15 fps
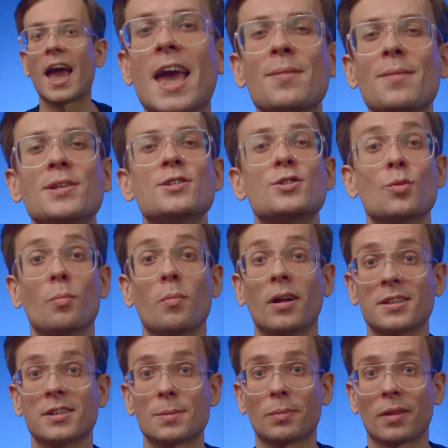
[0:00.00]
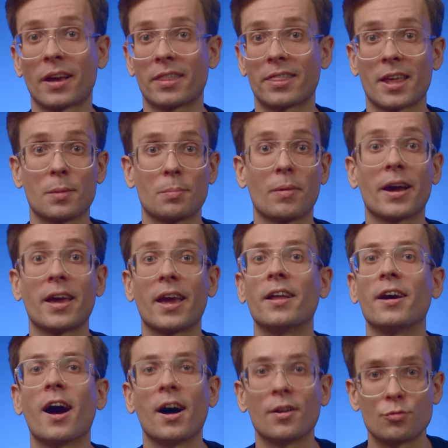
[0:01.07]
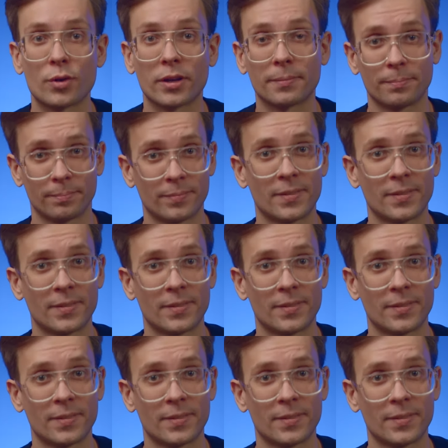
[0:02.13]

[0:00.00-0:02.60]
aiming to multiply that by 100.